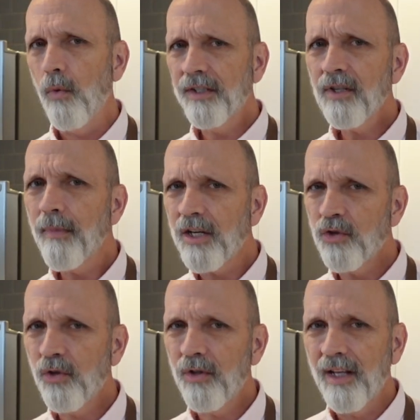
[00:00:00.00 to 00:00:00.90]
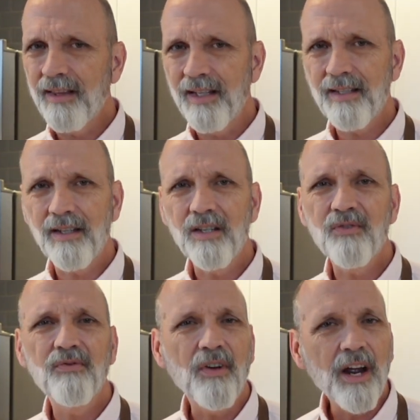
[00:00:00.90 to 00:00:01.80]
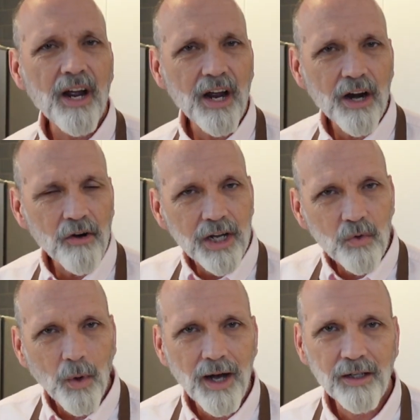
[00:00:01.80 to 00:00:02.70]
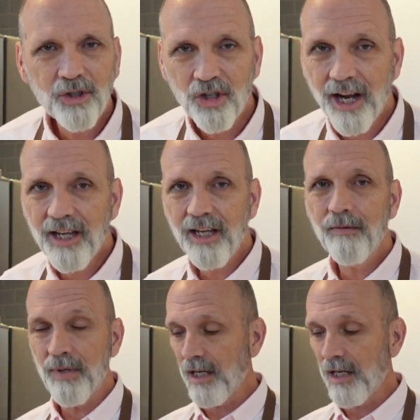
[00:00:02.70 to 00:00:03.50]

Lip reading: want to make sure that this is very well shaken